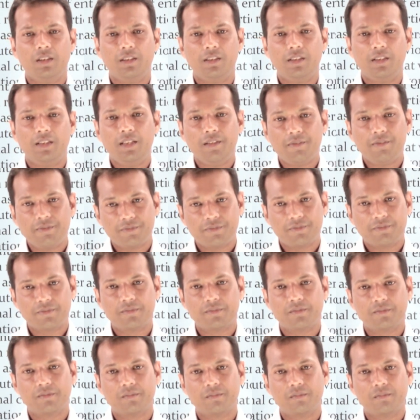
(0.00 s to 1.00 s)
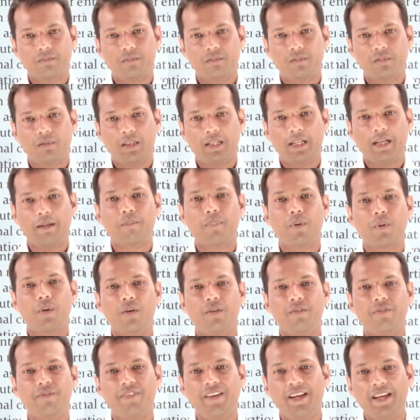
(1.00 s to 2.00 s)
if an
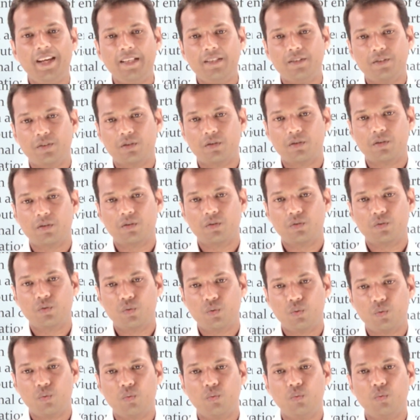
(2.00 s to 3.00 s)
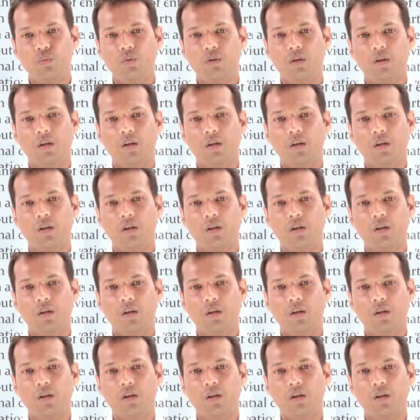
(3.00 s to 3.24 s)
employee fails to